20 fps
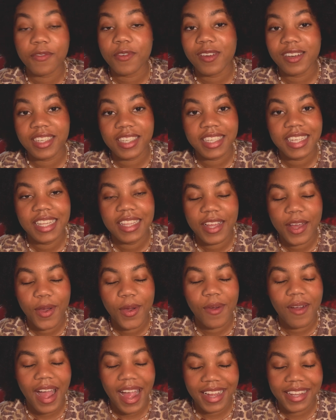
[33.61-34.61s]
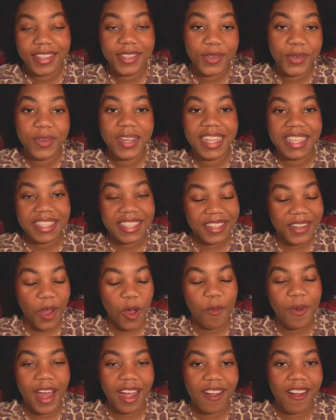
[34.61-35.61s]
Fortunately though, I do get to
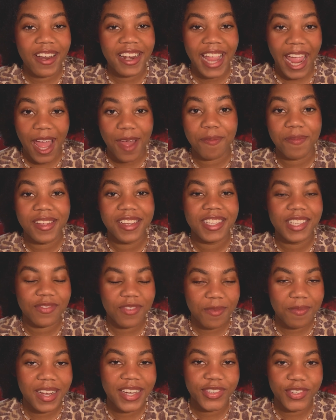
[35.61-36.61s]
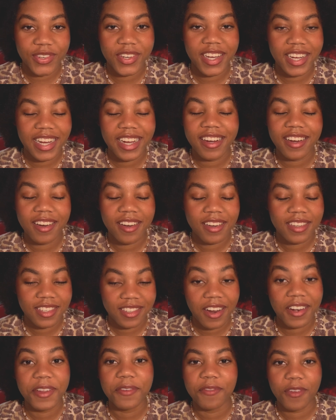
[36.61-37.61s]
go back on campus for my junior year
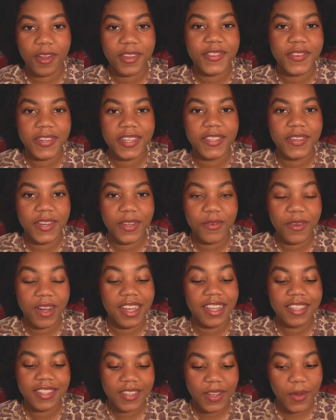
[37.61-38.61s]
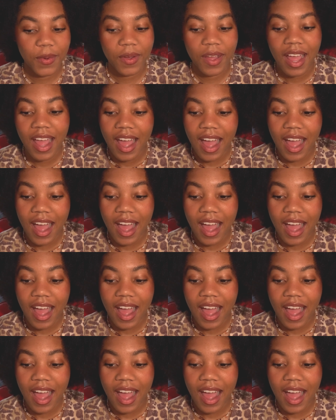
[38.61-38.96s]
starting fall 2021, so